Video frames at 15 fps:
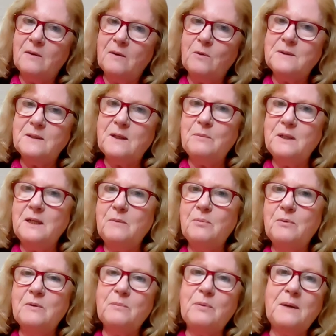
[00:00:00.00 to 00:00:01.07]
or somebody
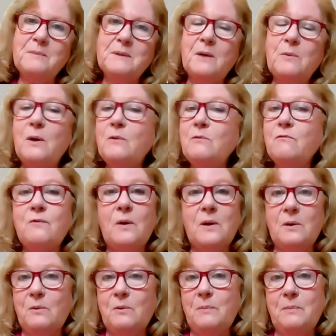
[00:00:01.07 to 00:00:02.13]
that perhaps I won't
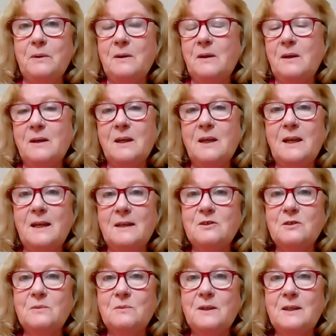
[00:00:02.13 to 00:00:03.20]
follow up a, a
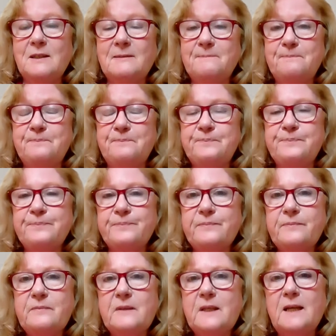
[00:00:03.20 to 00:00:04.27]
connection with?
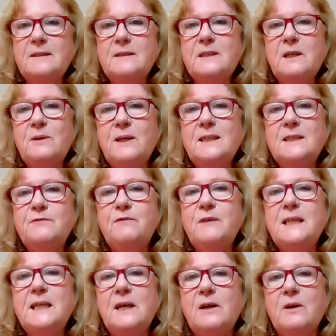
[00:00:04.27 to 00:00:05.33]
So in this
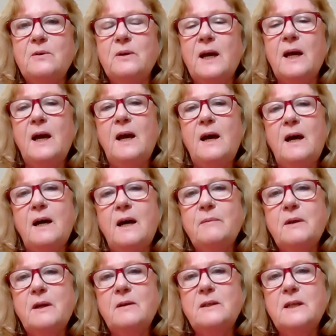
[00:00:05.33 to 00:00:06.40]
video, I'm
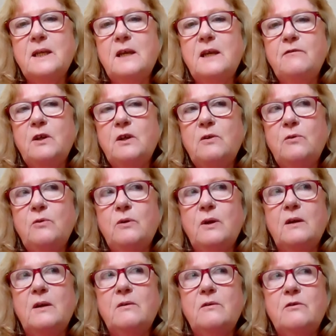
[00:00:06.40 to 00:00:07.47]
going to give you
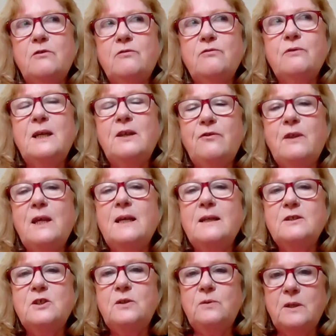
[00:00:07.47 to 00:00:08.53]
three
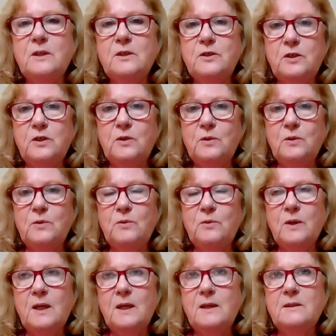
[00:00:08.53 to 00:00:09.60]
things you can do
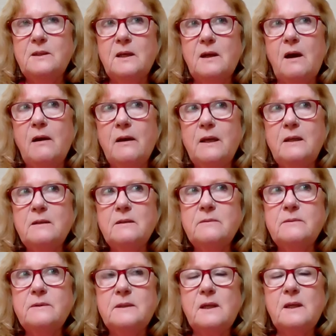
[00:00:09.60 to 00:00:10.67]
to kind of
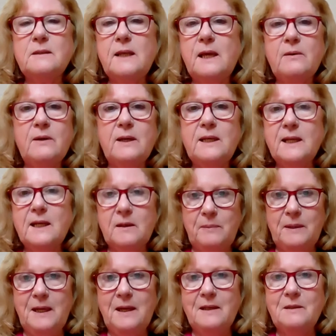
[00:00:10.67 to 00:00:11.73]
suss out a little
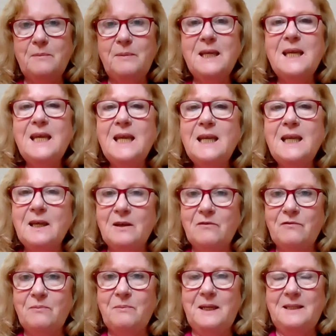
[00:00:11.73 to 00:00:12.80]
bit at the beginning
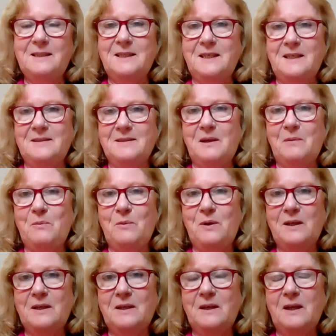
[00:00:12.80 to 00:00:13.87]
of meeting
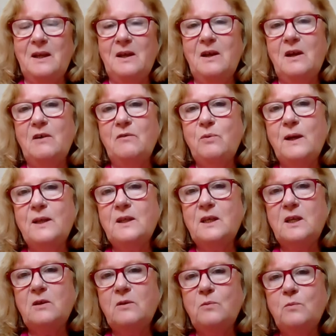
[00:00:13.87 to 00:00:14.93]
someone of whether
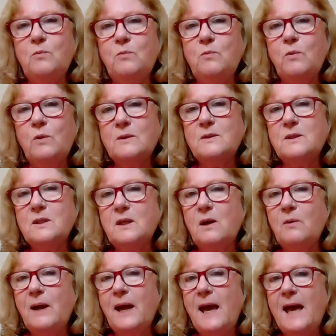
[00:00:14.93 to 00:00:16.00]
you want to
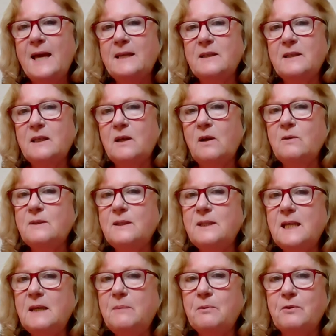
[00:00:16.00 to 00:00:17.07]
go ahead and go
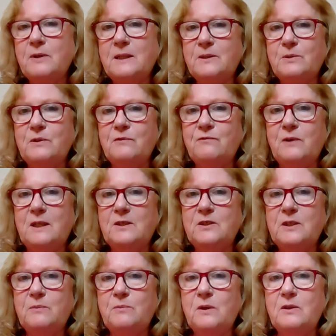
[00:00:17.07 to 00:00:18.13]
deeper into a
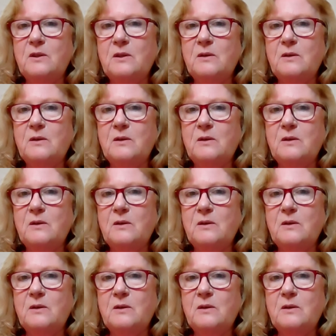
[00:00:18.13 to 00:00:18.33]
friendship with